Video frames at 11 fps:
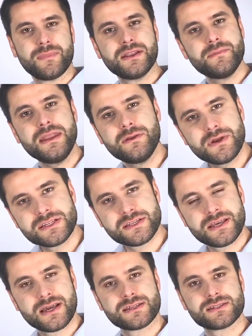But the main
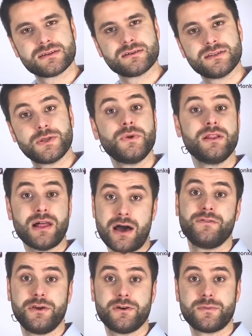reason is that we
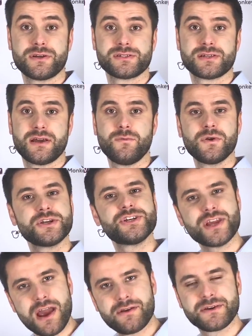love e-commerce and want to
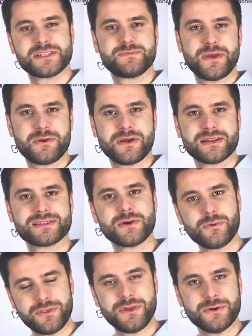share the experience
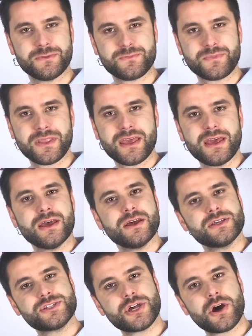with you.
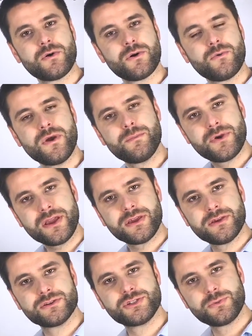So we
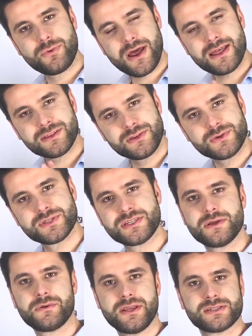bring you two brand new
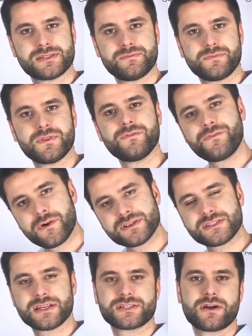series. The
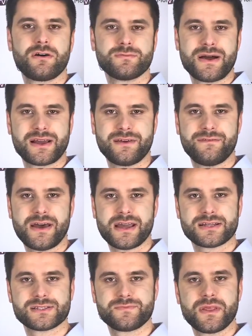first is called Monkey
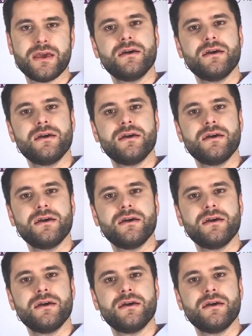Facts.